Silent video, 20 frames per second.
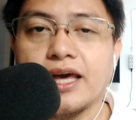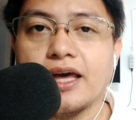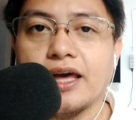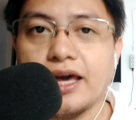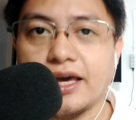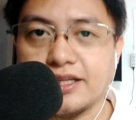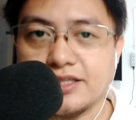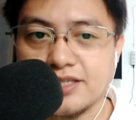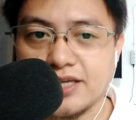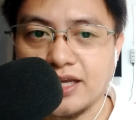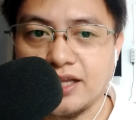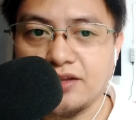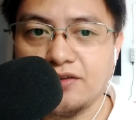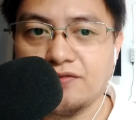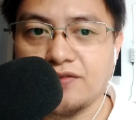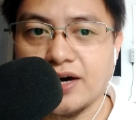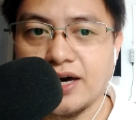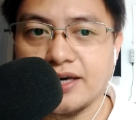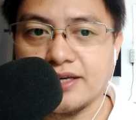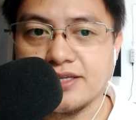a
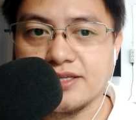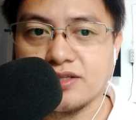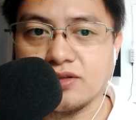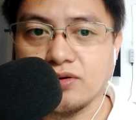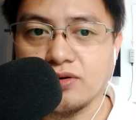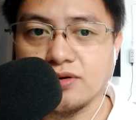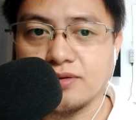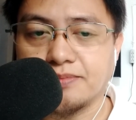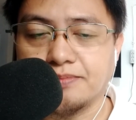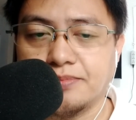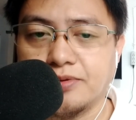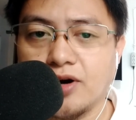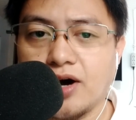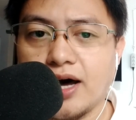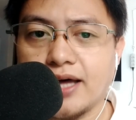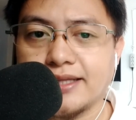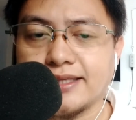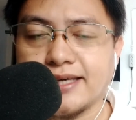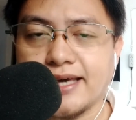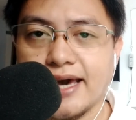televised or
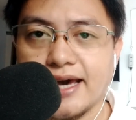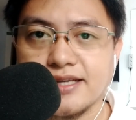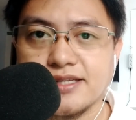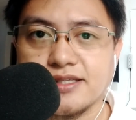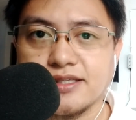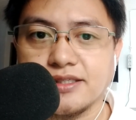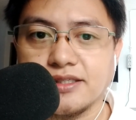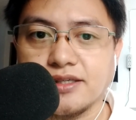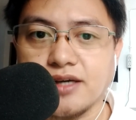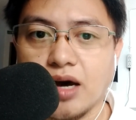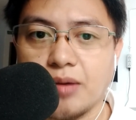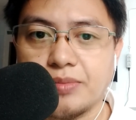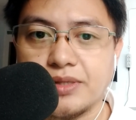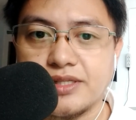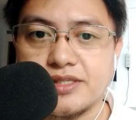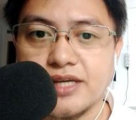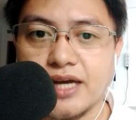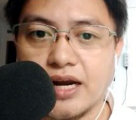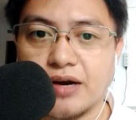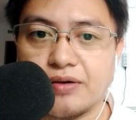broadcasted
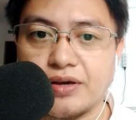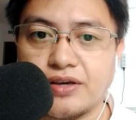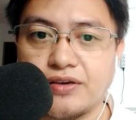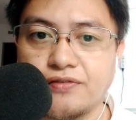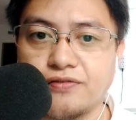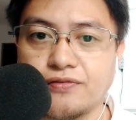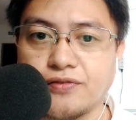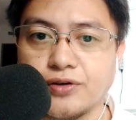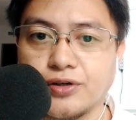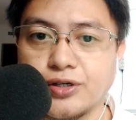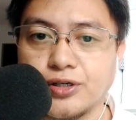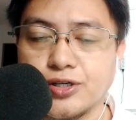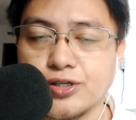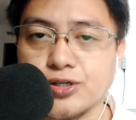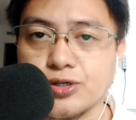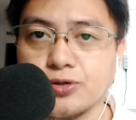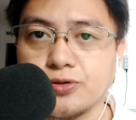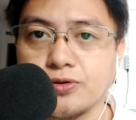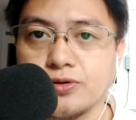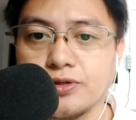commentary for your
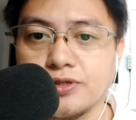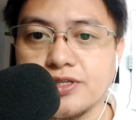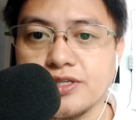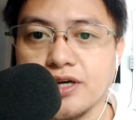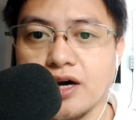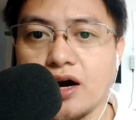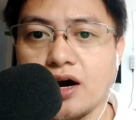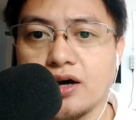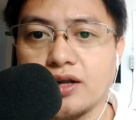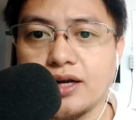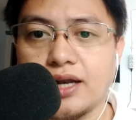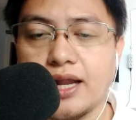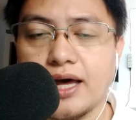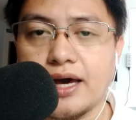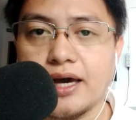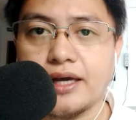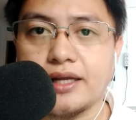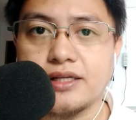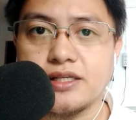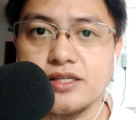school's
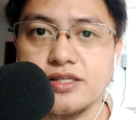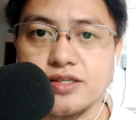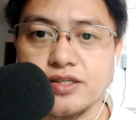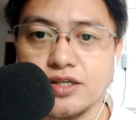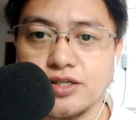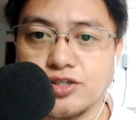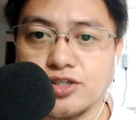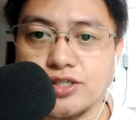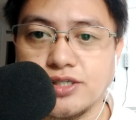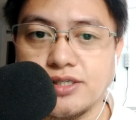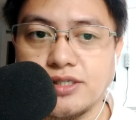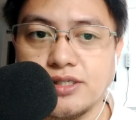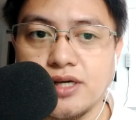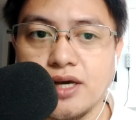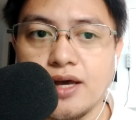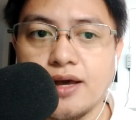online discussion